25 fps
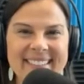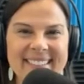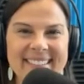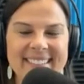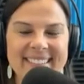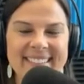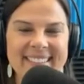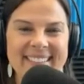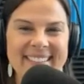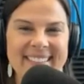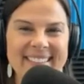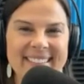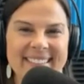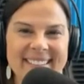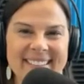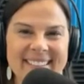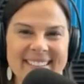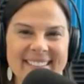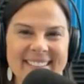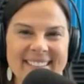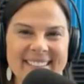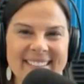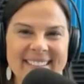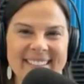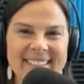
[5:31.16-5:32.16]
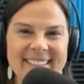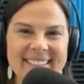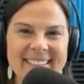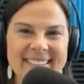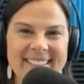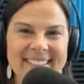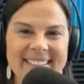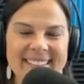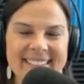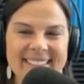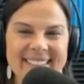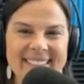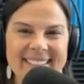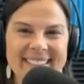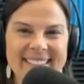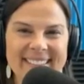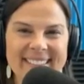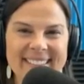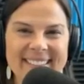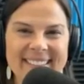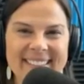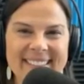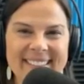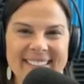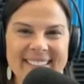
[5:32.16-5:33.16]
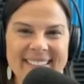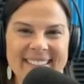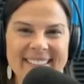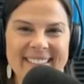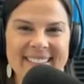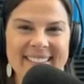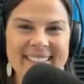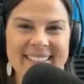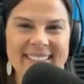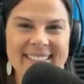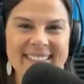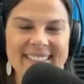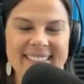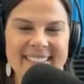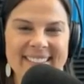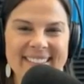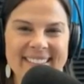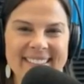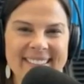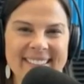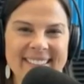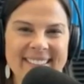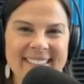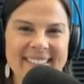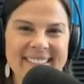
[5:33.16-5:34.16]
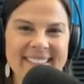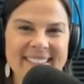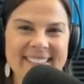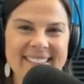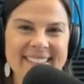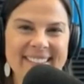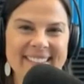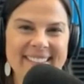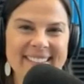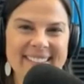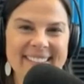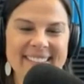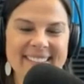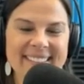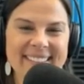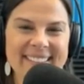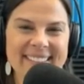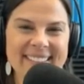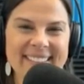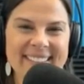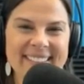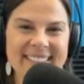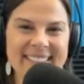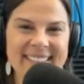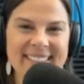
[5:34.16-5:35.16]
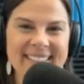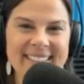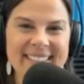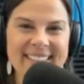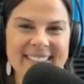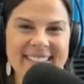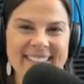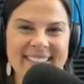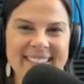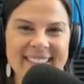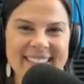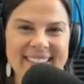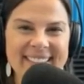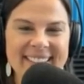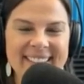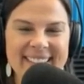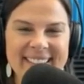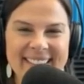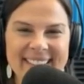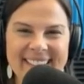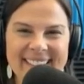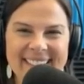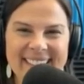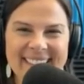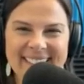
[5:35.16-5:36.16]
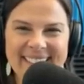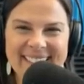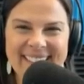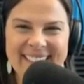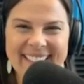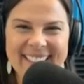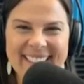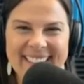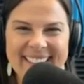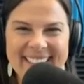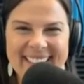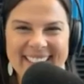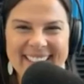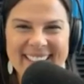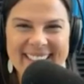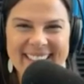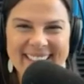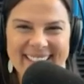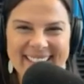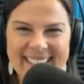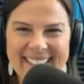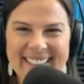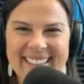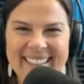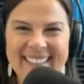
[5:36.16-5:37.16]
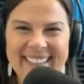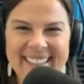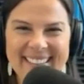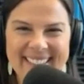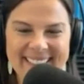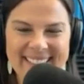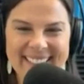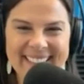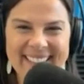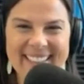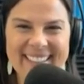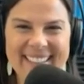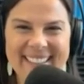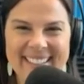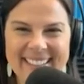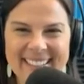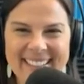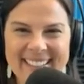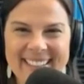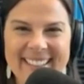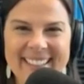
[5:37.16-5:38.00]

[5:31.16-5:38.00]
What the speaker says: (not speaking)